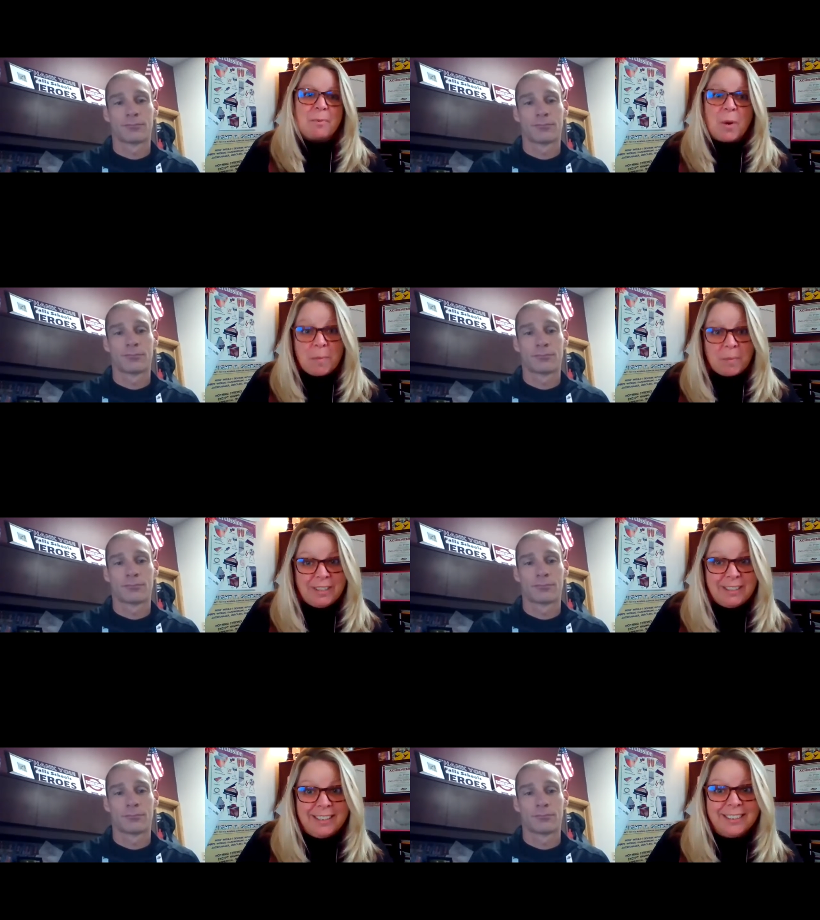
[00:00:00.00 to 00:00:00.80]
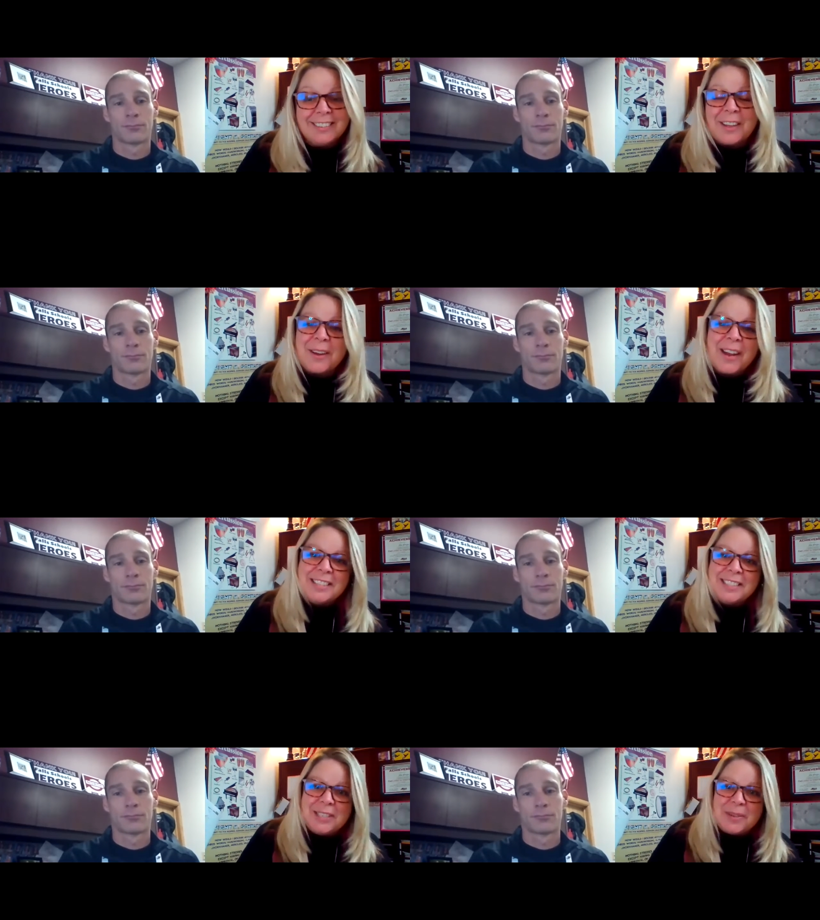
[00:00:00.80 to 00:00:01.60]
Speaker 1: Appropriately, our
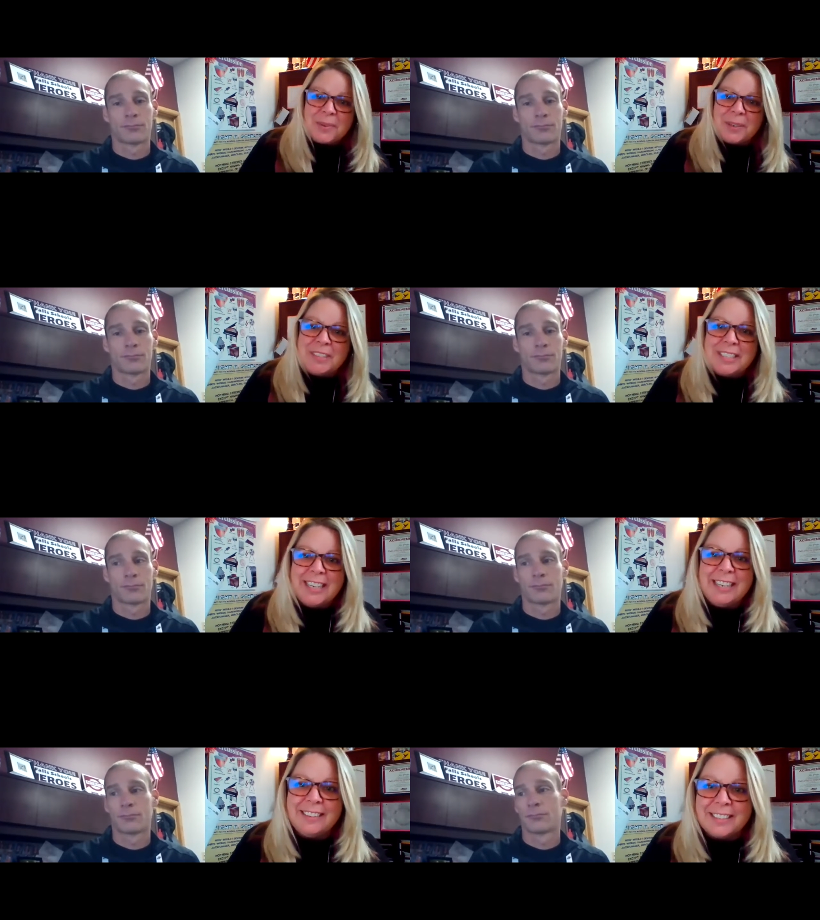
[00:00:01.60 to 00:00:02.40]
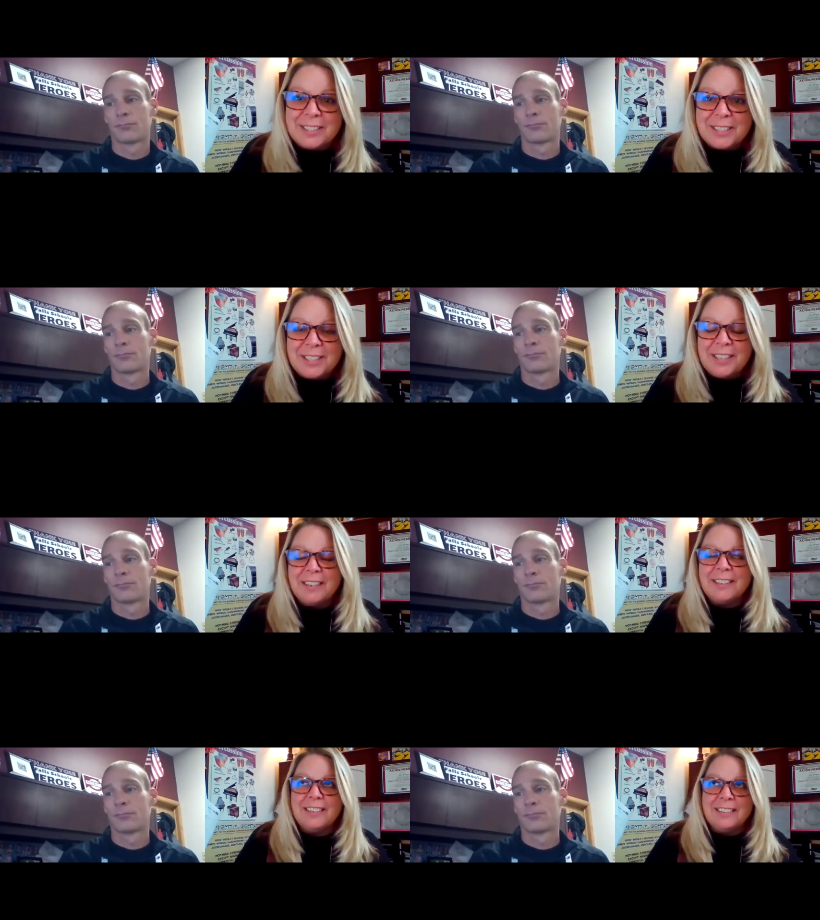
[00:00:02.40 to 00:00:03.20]
ACT word of the day this
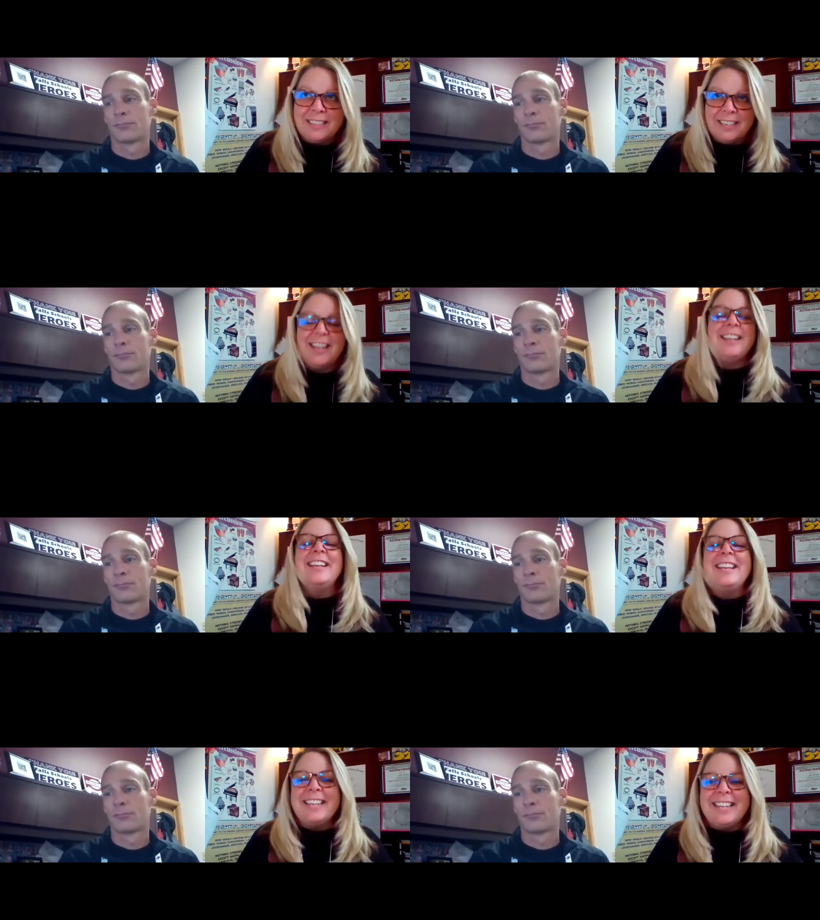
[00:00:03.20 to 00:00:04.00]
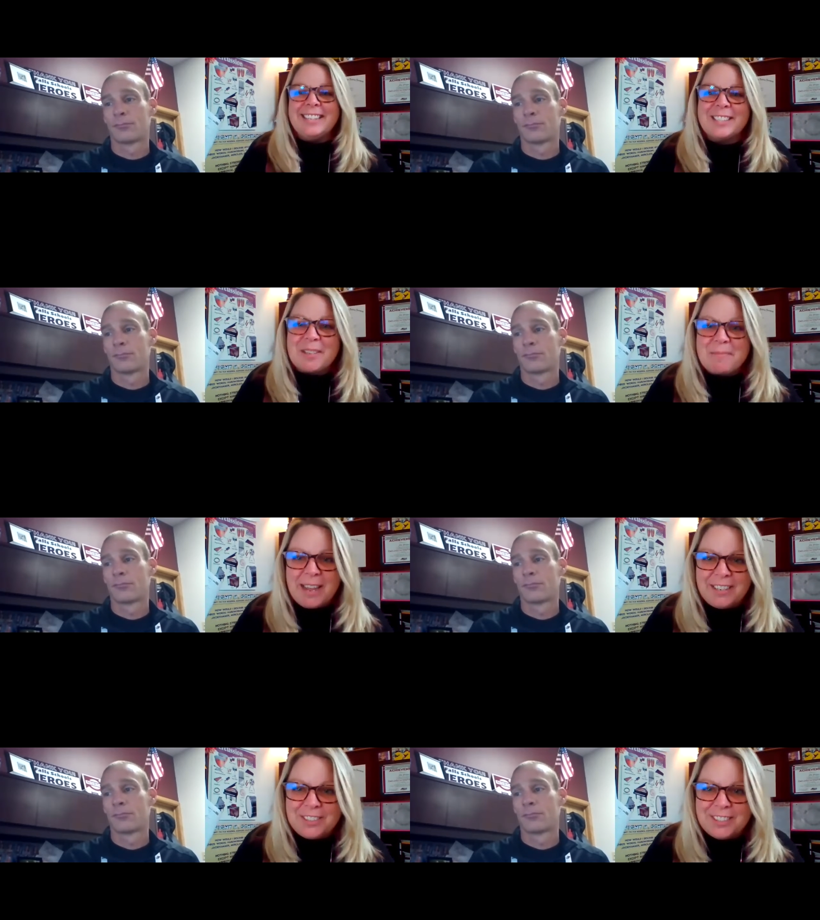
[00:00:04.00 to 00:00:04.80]
today is
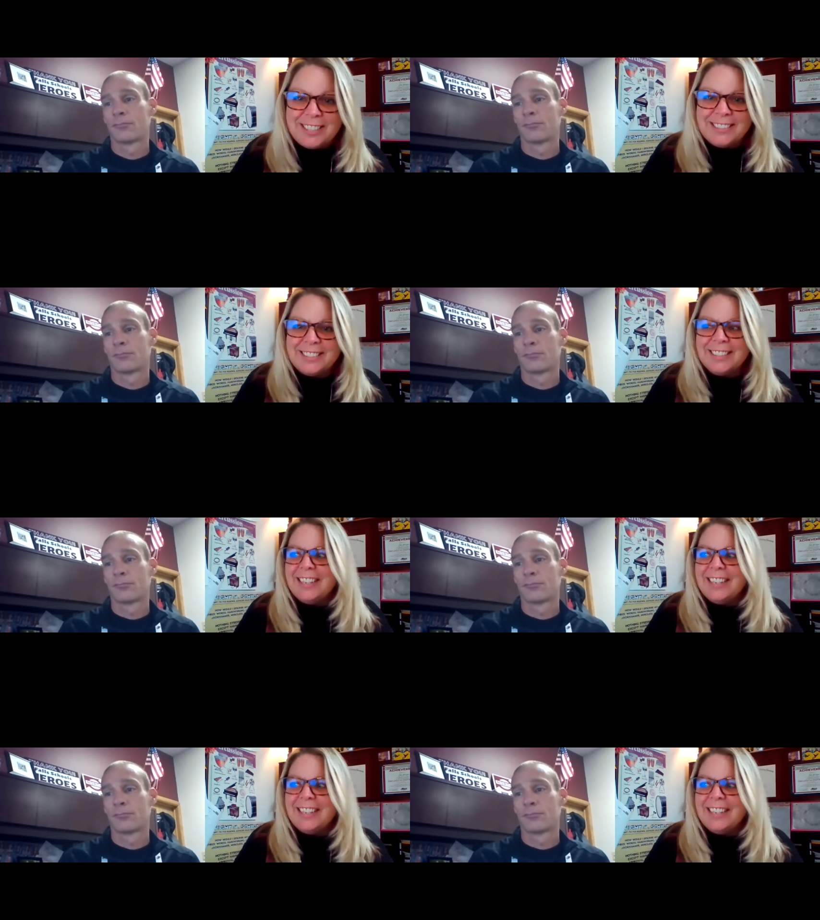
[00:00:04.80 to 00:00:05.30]
compassionate.